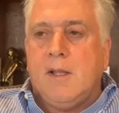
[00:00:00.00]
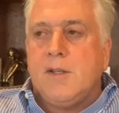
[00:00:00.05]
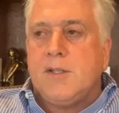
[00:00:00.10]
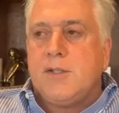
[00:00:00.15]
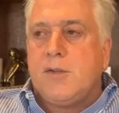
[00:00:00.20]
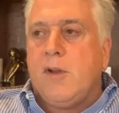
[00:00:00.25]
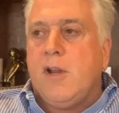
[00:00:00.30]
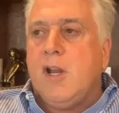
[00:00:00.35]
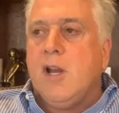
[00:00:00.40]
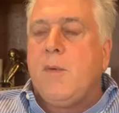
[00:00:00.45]

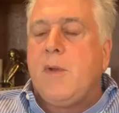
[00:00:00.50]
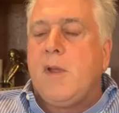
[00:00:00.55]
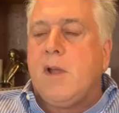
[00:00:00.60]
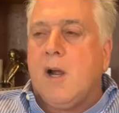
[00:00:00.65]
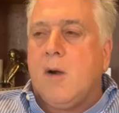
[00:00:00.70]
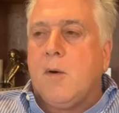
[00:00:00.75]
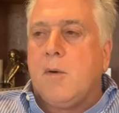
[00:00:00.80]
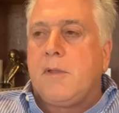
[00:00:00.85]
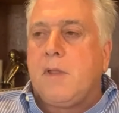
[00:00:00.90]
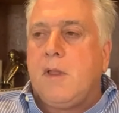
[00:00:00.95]
So here we
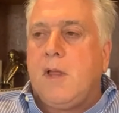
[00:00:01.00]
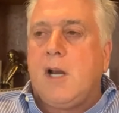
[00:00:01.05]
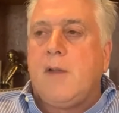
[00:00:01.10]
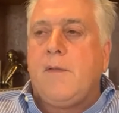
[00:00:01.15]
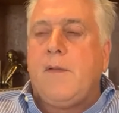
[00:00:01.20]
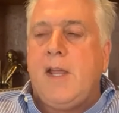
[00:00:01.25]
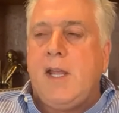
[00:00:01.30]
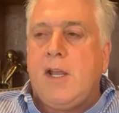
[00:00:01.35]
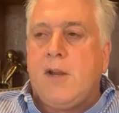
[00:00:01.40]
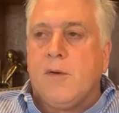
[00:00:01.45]
are with a lot
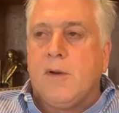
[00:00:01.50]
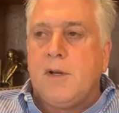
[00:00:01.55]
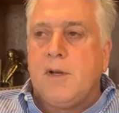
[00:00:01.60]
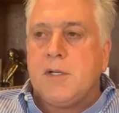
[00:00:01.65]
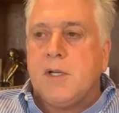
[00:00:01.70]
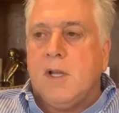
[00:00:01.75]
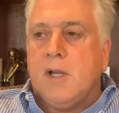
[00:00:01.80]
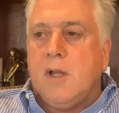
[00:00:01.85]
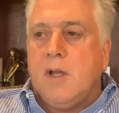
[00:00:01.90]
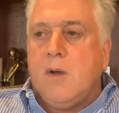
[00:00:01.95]
of
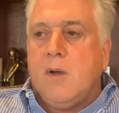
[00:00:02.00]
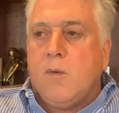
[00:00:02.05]
acreage,